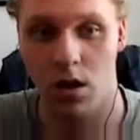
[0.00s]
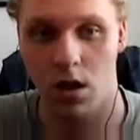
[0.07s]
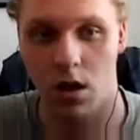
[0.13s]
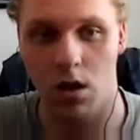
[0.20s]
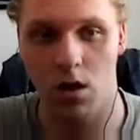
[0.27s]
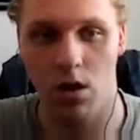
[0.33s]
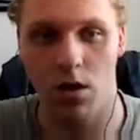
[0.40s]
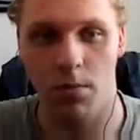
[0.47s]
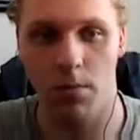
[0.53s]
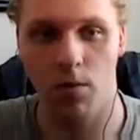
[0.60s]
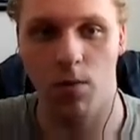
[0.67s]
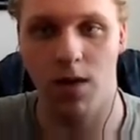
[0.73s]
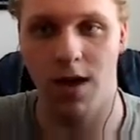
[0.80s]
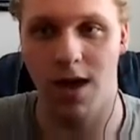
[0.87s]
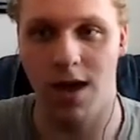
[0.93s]

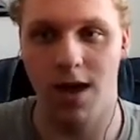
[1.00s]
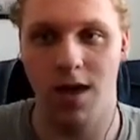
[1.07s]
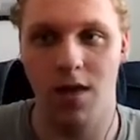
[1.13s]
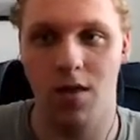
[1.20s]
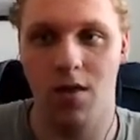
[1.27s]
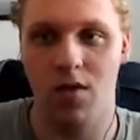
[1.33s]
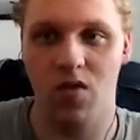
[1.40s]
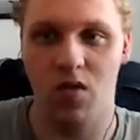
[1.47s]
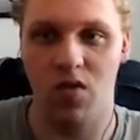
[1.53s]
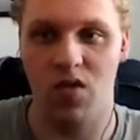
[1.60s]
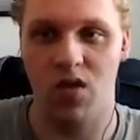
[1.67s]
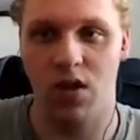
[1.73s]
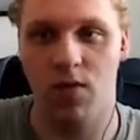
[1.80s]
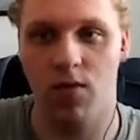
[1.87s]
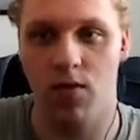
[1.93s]
Okay, sounds
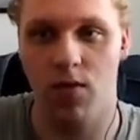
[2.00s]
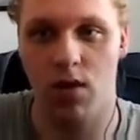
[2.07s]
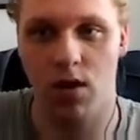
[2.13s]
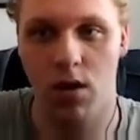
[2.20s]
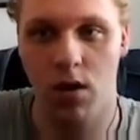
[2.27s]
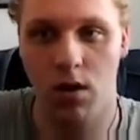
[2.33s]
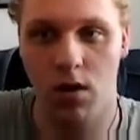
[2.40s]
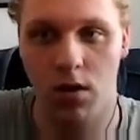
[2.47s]
like fun.